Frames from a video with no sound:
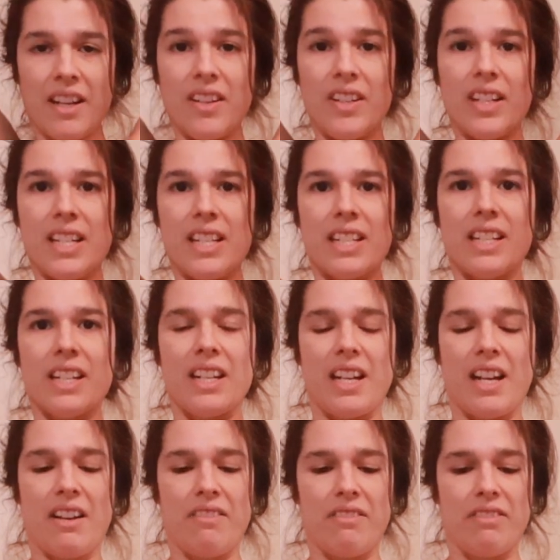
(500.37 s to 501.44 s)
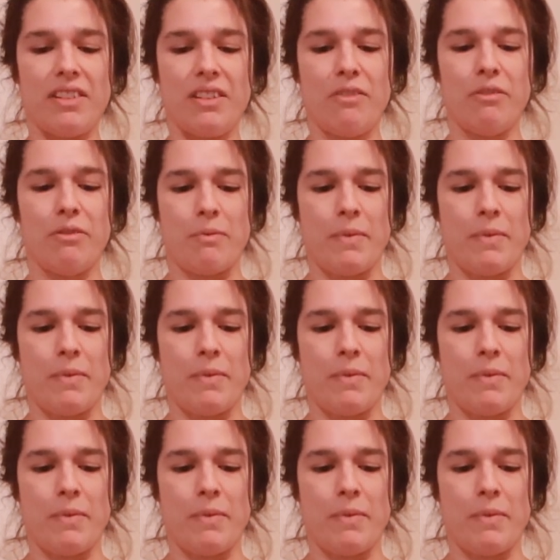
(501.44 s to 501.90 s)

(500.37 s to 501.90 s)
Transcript: just enough for